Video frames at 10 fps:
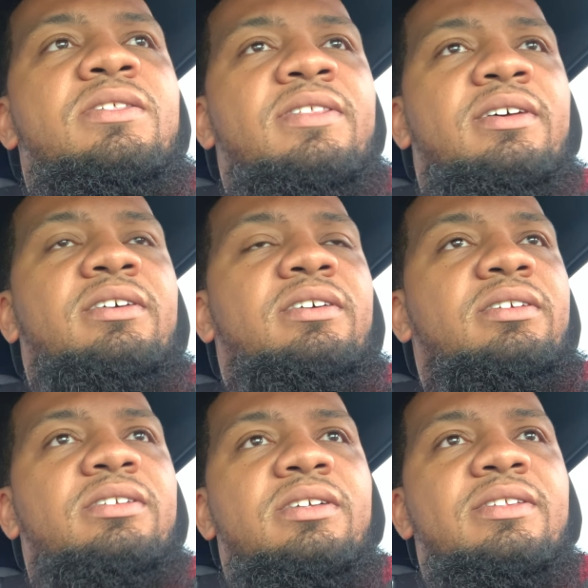the
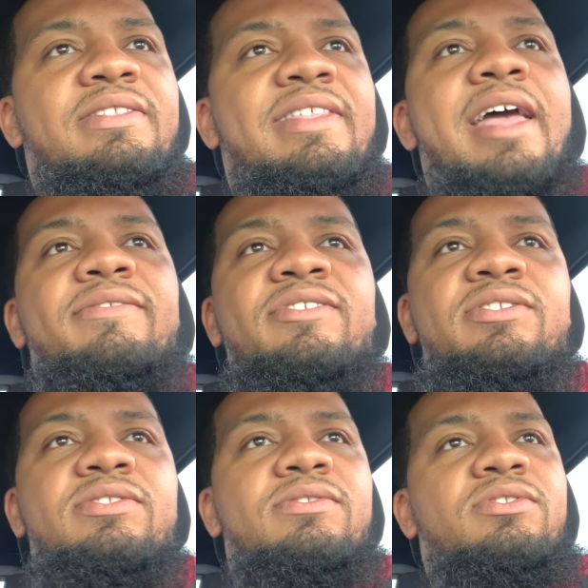that
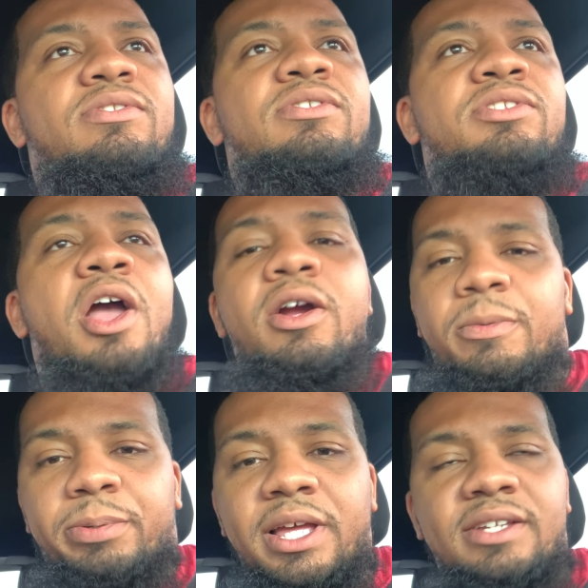dark
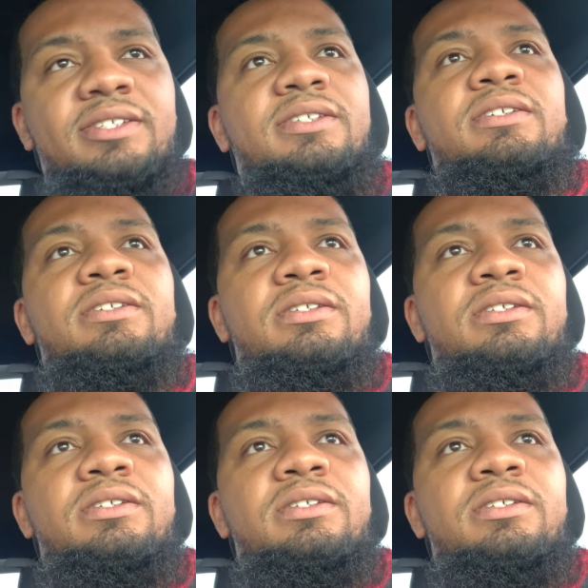place